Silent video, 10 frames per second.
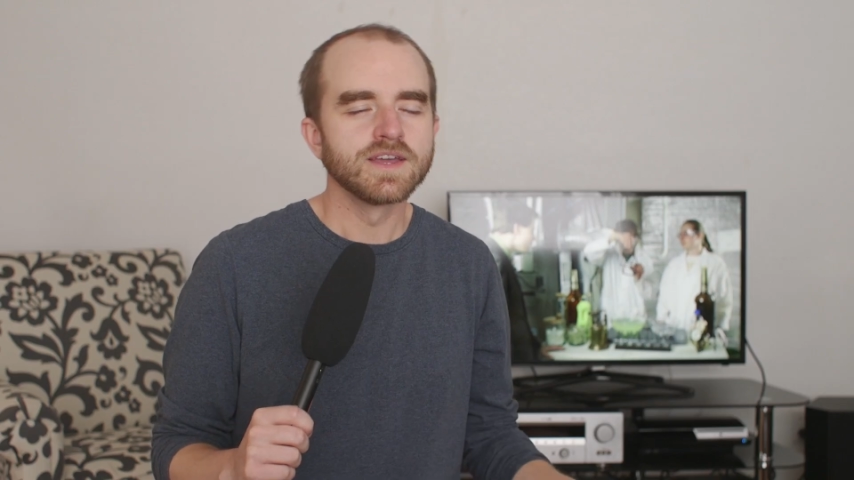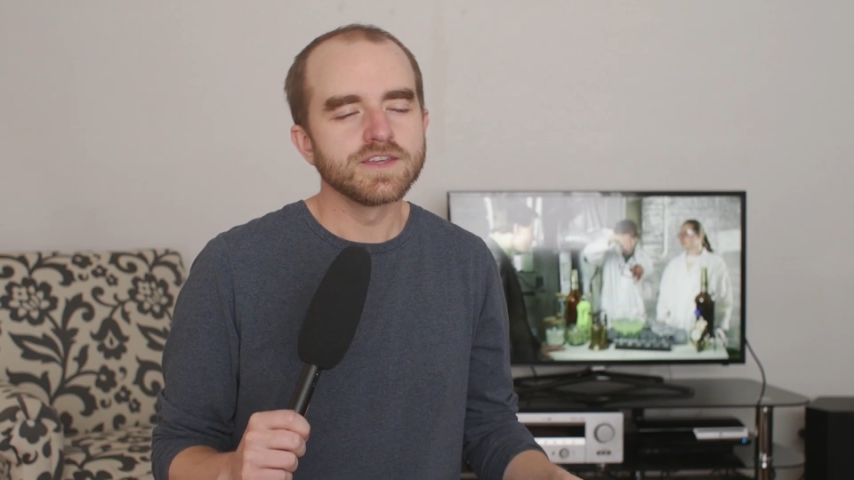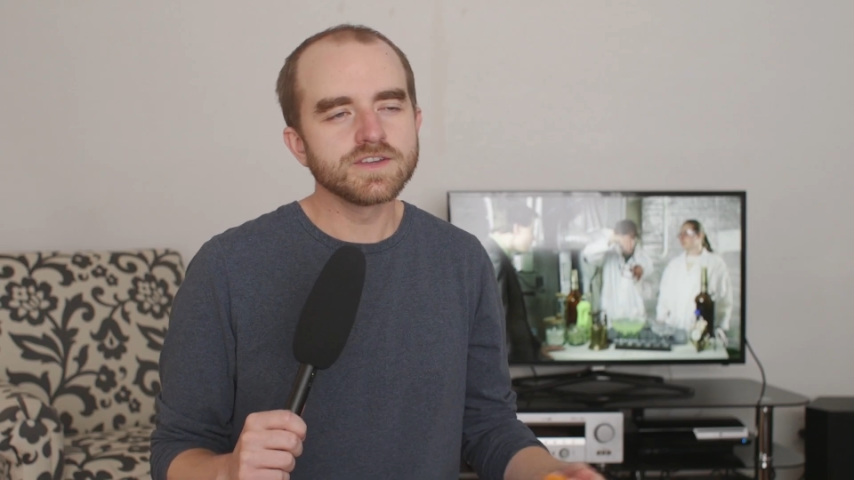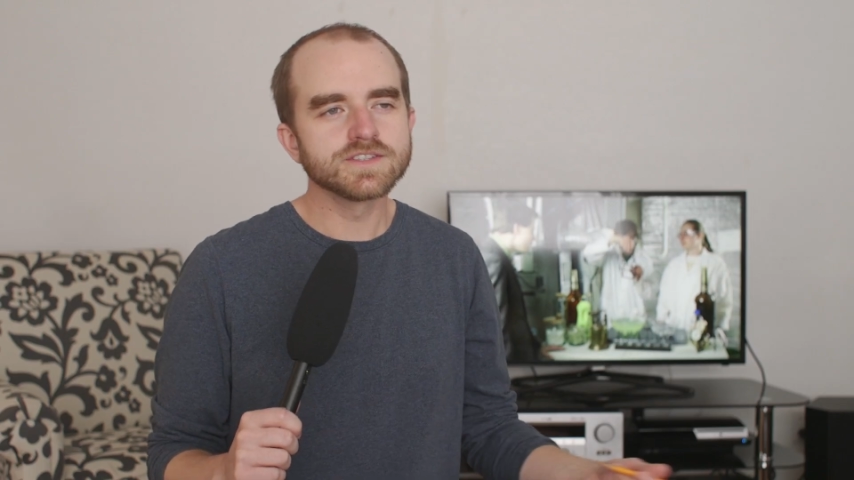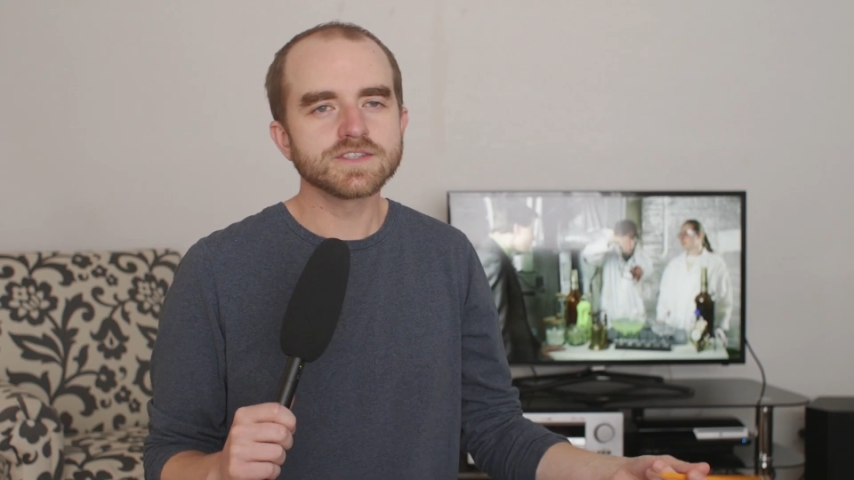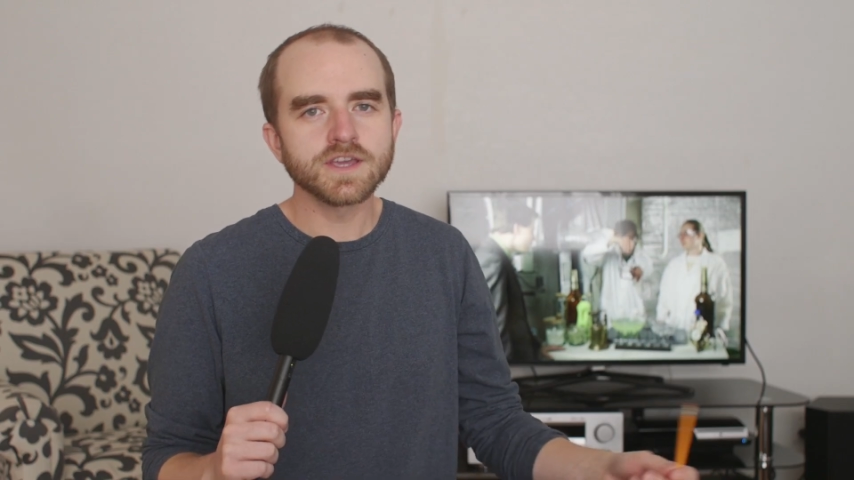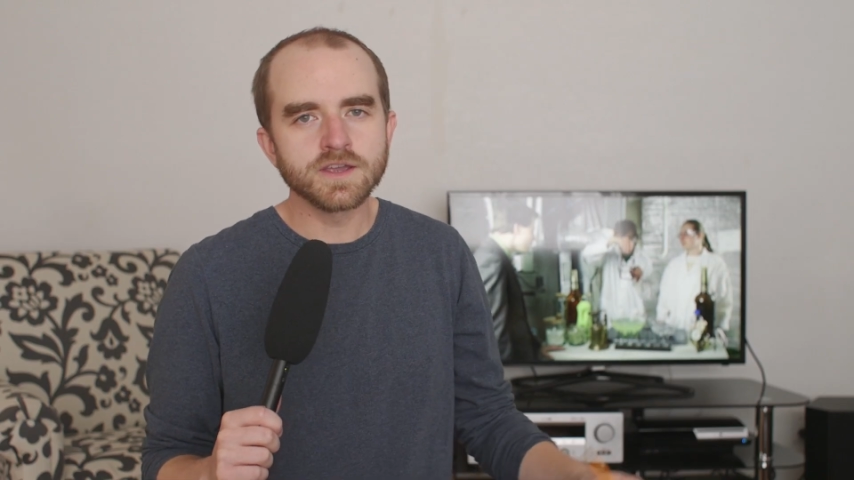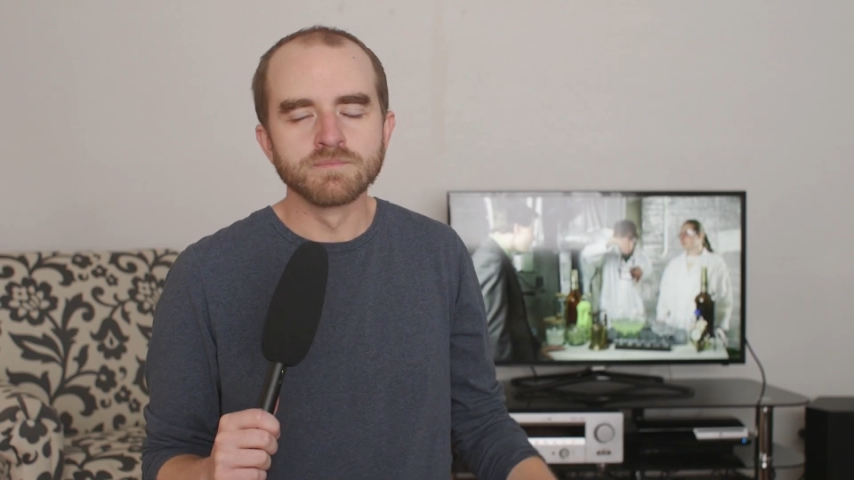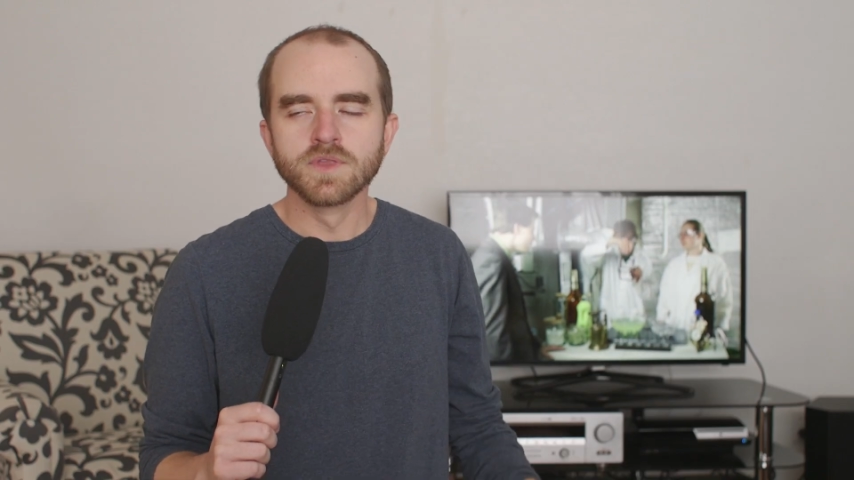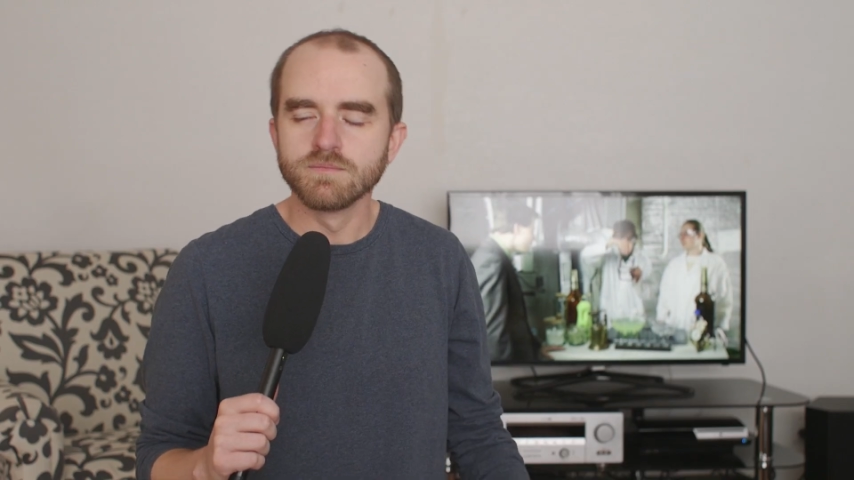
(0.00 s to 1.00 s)
You can
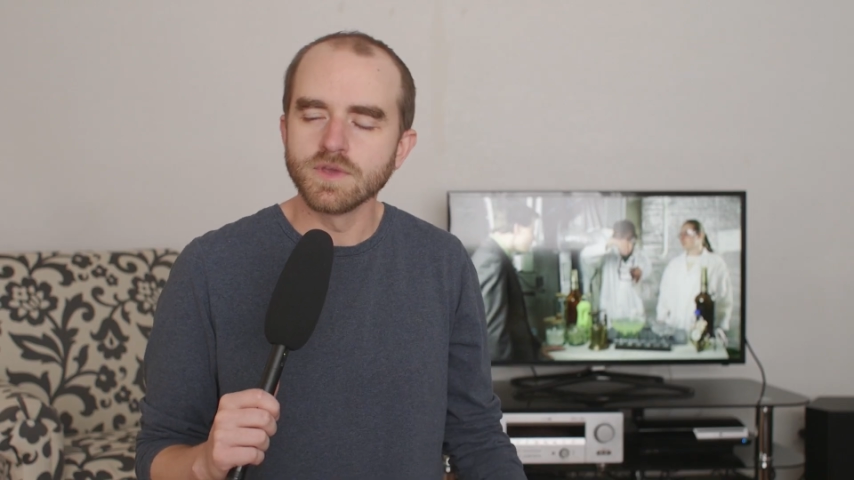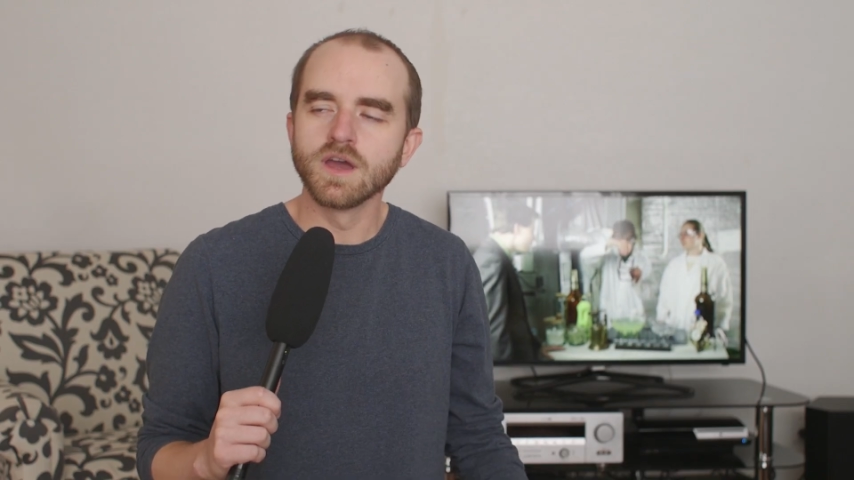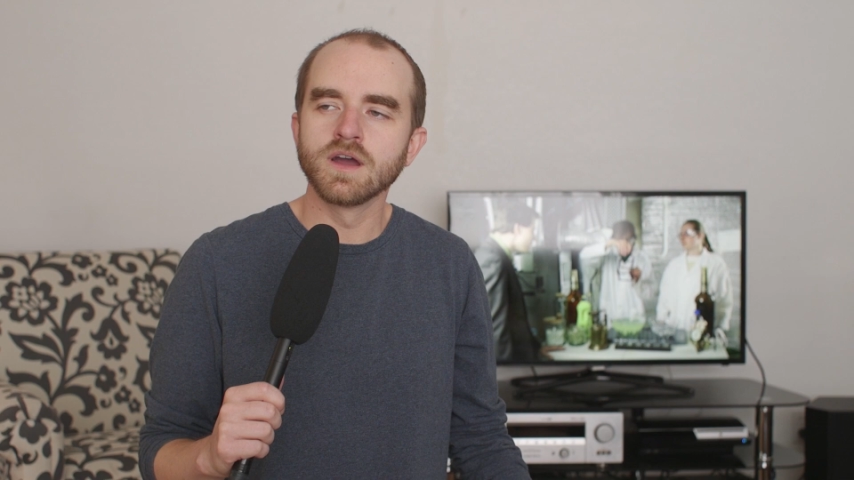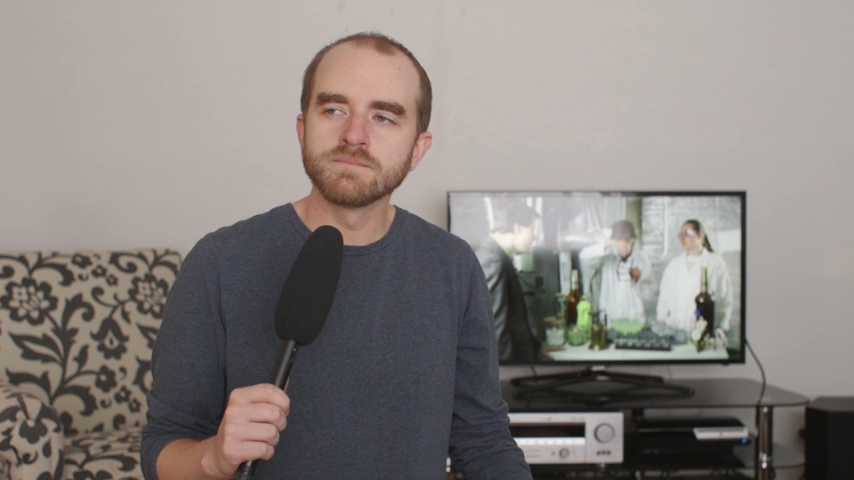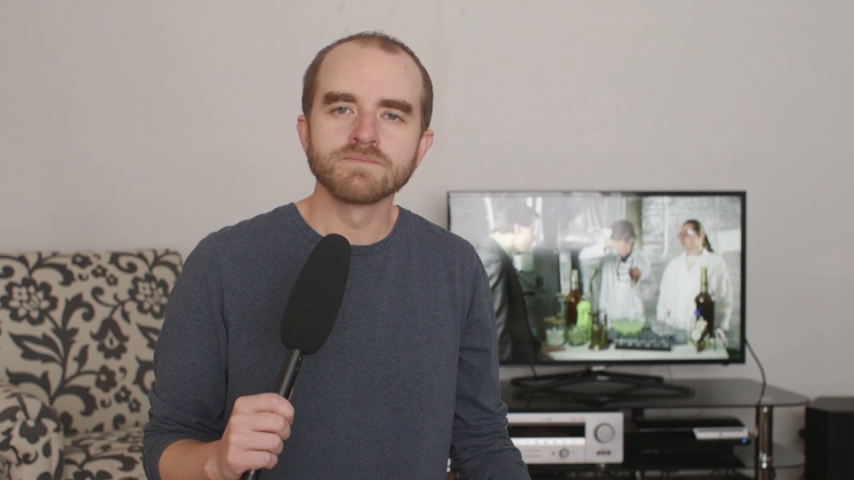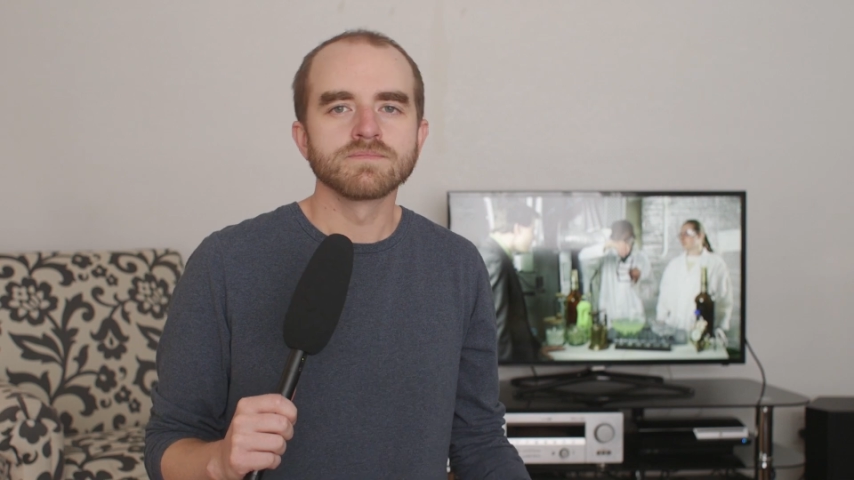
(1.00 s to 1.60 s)
say, yeah.